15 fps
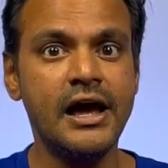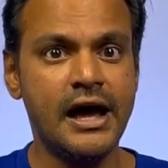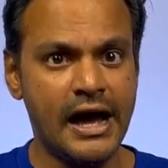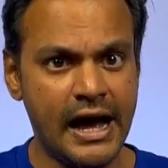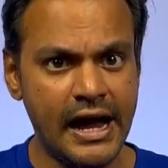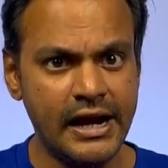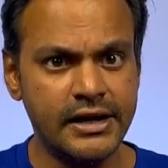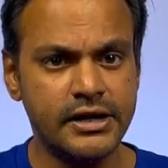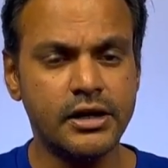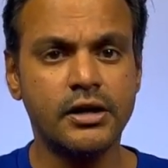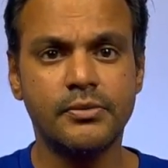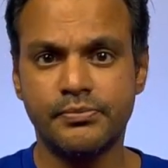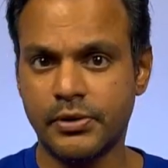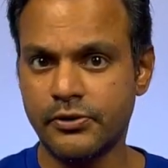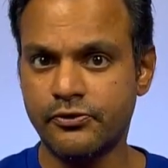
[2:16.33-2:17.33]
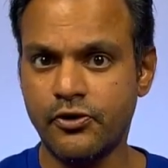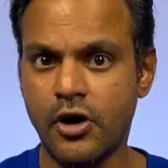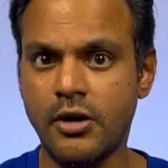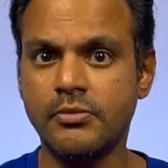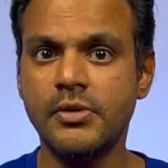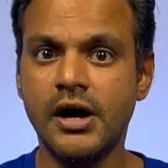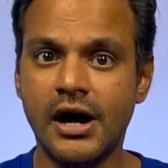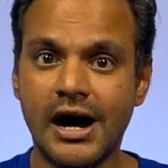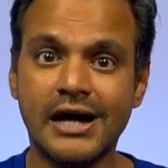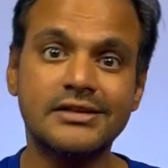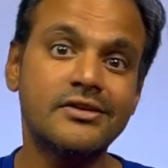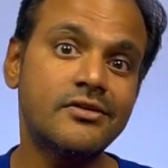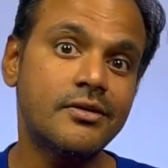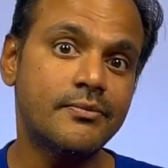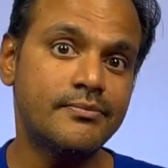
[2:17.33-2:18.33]
and perform
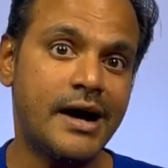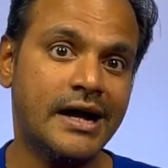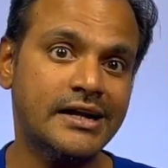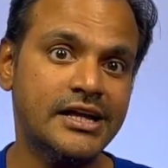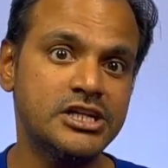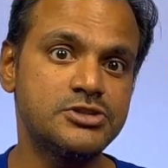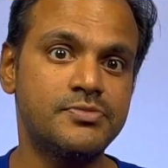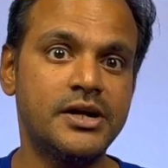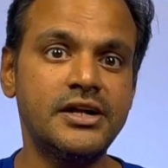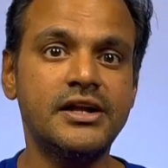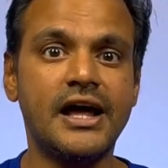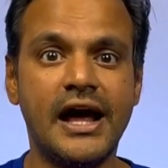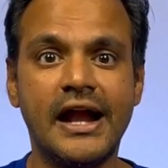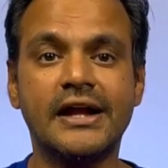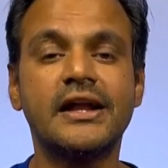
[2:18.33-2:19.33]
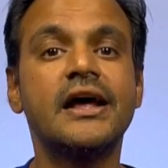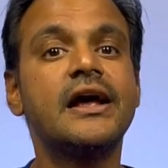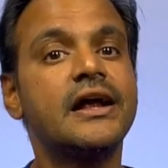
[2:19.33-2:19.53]
other management and